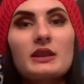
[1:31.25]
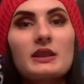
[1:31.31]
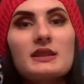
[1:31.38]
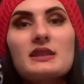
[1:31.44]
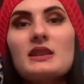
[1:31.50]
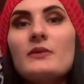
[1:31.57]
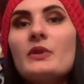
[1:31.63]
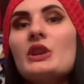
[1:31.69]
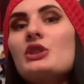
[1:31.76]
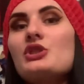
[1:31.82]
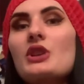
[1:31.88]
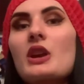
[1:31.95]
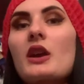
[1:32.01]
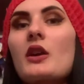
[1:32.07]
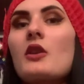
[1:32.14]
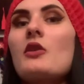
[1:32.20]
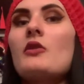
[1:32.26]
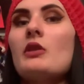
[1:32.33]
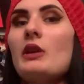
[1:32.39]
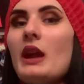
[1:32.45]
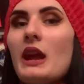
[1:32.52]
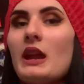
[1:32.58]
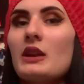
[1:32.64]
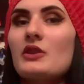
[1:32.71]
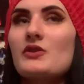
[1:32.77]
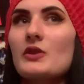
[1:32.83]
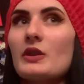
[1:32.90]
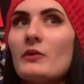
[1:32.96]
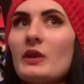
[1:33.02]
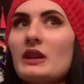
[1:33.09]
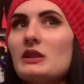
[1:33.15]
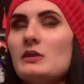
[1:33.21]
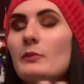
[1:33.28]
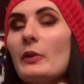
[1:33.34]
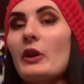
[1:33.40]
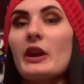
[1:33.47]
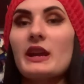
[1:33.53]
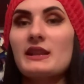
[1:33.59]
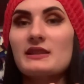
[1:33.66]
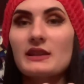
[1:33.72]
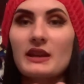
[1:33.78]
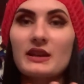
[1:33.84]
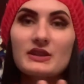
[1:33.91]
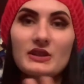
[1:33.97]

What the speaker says: the TV show and sort of experience it,